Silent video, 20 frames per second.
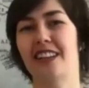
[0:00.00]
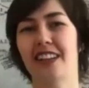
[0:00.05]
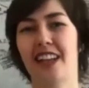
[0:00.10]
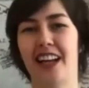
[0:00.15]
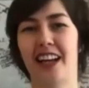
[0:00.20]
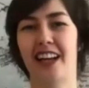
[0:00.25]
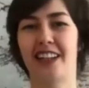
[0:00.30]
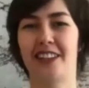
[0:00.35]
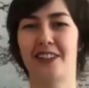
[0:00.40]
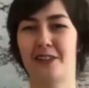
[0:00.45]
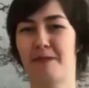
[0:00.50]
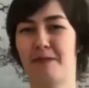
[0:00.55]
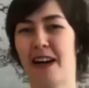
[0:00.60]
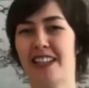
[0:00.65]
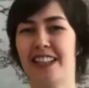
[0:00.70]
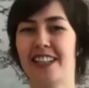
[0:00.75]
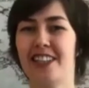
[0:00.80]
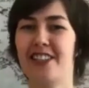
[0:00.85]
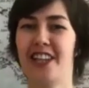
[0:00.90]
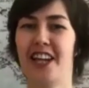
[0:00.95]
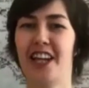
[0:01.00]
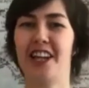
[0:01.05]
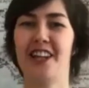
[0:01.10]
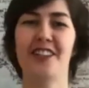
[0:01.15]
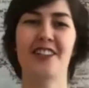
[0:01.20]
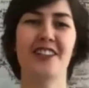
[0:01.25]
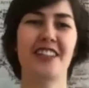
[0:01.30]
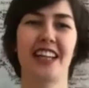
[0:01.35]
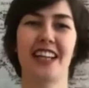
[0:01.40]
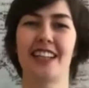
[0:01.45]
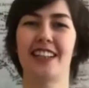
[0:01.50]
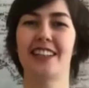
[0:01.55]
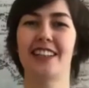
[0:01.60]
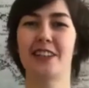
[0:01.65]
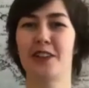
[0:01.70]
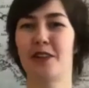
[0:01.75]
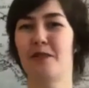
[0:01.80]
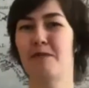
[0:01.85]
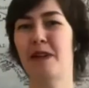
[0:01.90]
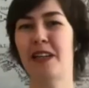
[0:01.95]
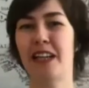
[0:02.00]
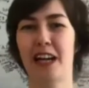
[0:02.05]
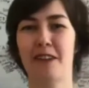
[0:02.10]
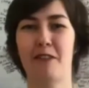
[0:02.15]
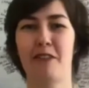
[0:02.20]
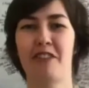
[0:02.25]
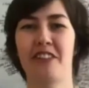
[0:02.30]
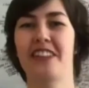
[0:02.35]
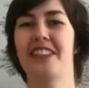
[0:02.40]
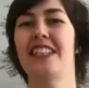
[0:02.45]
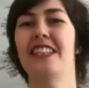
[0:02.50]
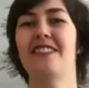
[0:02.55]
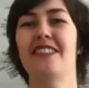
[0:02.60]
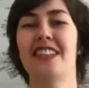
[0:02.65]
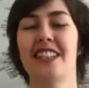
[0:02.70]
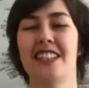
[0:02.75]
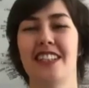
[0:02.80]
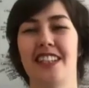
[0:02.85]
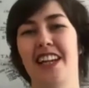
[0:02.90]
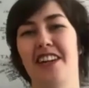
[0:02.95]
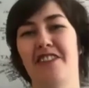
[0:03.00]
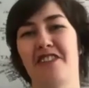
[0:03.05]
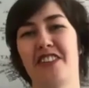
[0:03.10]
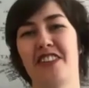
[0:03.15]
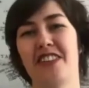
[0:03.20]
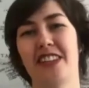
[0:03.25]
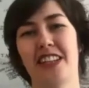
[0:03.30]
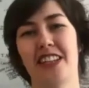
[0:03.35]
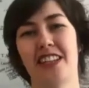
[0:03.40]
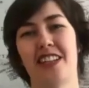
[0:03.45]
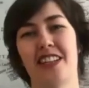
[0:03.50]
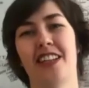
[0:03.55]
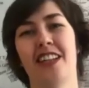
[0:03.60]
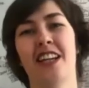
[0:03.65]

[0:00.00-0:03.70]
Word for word: a dramatic change and, you know, pick up of activities and everything.